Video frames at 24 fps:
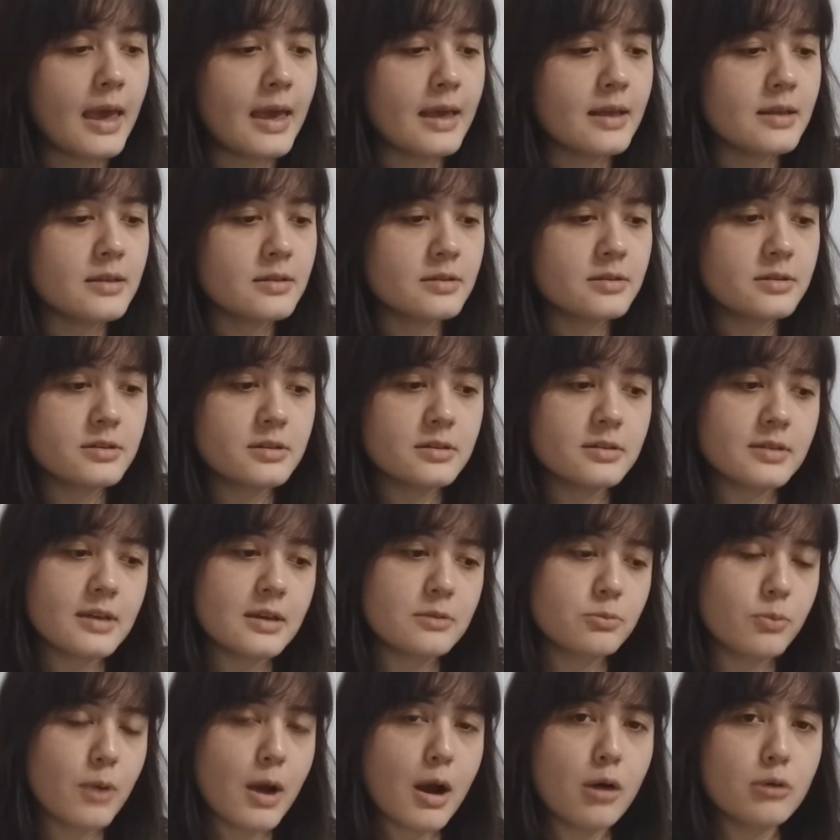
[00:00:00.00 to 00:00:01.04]
And she
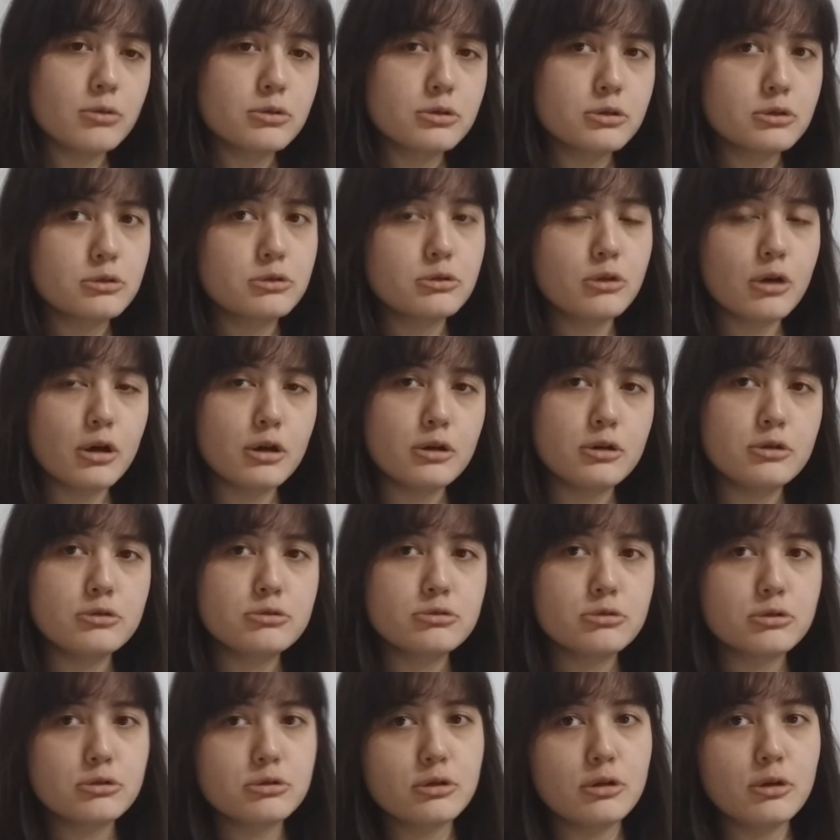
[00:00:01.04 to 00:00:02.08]
said, well, she's not
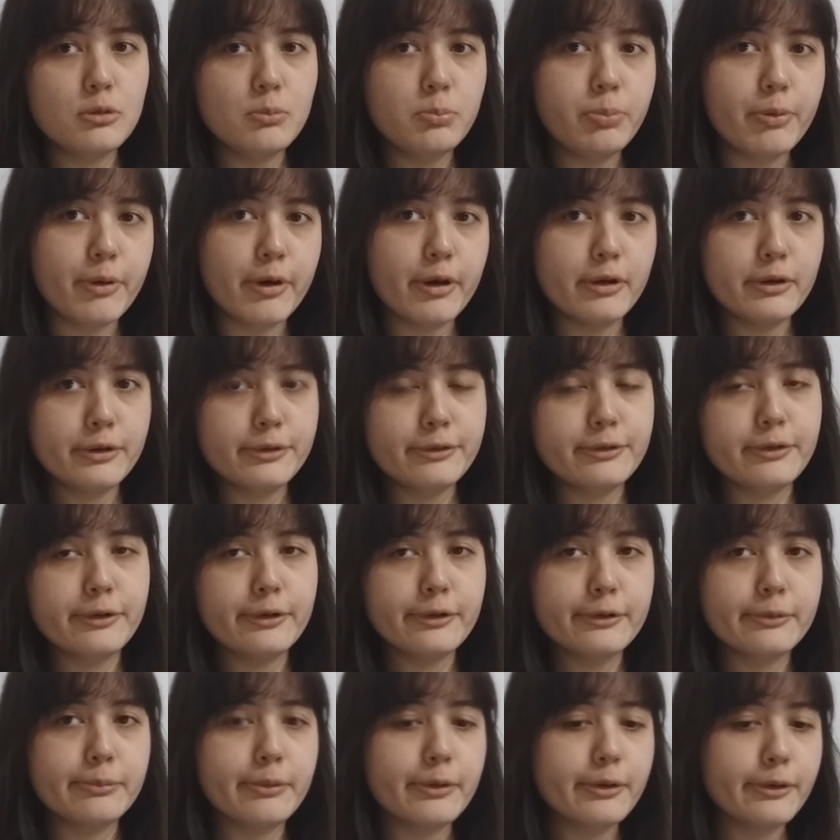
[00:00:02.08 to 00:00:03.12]
interested in
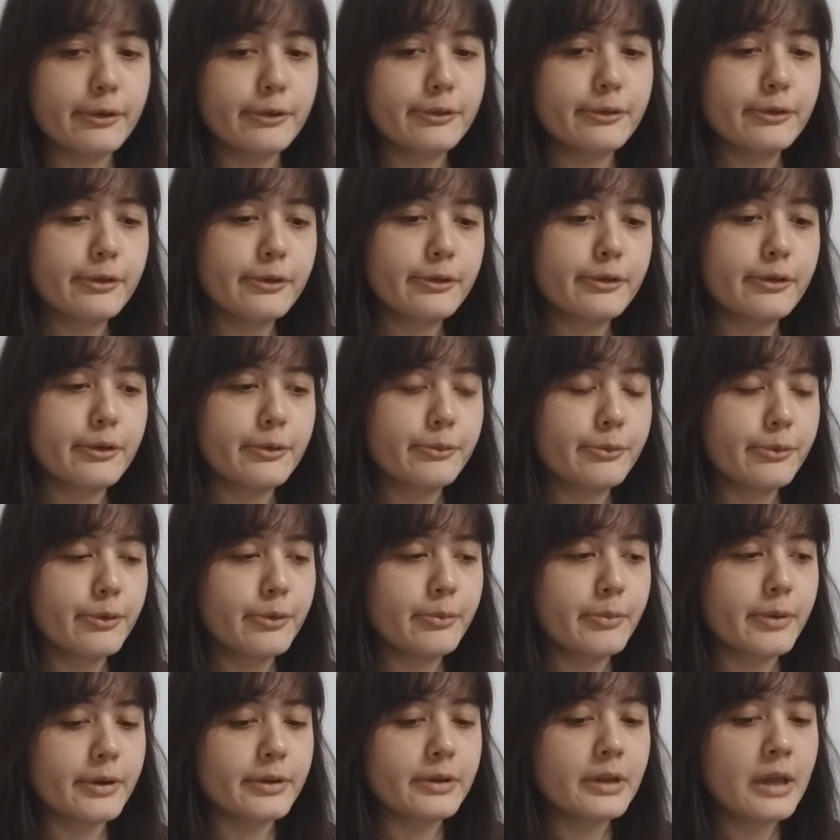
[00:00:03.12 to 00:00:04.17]
politics because she's a
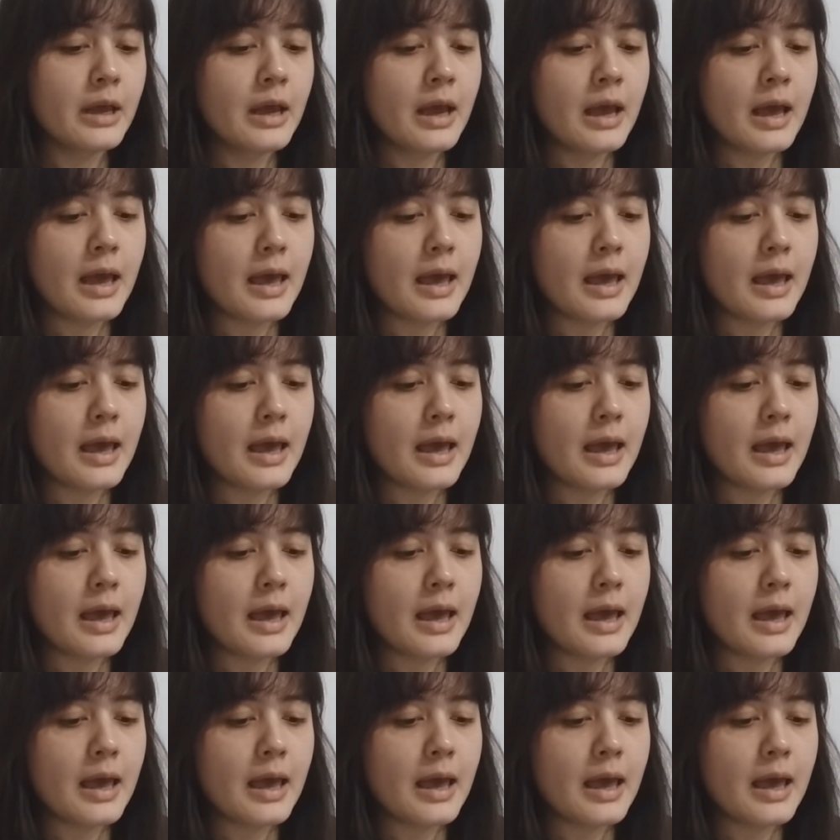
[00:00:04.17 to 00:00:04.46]
woman.